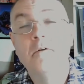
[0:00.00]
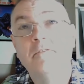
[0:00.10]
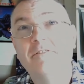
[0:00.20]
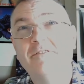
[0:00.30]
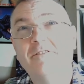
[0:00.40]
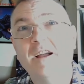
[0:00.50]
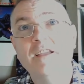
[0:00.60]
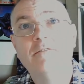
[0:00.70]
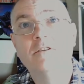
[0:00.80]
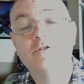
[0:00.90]

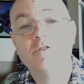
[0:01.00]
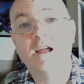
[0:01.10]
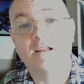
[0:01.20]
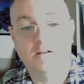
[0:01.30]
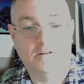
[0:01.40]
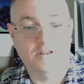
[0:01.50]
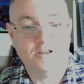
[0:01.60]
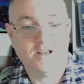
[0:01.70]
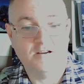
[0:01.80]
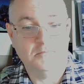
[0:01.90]
Favourite track on this
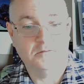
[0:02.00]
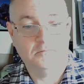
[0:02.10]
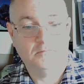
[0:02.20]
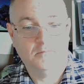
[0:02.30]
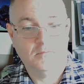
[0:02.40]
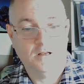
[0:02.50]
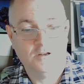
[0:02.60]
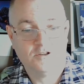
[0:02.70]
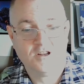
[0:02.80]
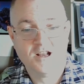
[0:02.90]
album.
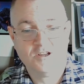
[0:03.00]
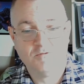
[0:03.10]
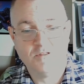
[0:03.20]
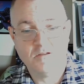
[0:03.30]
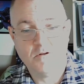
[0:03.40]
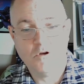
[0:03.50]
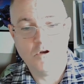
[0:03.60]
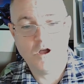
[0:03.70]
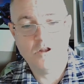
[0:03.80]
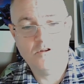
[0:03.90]
Starts with
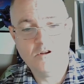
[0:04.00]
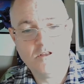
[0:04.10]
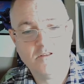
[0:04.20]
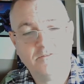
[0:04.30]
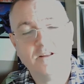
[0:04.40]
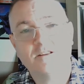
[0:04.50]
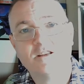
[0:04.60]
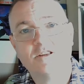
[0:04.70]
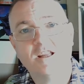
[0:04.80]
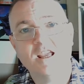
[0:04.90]
another
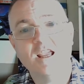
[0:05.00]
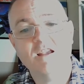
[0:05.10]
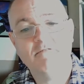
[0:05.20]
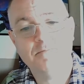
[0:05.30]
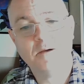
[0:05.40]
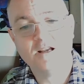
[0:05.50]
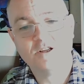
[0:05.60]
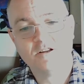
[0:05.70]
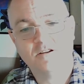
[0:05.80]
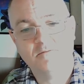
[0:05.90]
fantastic eerie bass
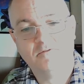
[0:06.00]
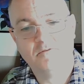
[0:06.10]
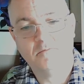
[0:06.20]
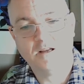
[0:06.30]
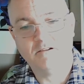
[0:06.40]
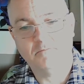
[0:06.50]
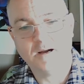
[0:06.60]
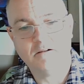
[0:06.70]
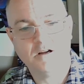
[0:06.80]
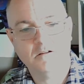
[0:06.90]
line from Al Barrow.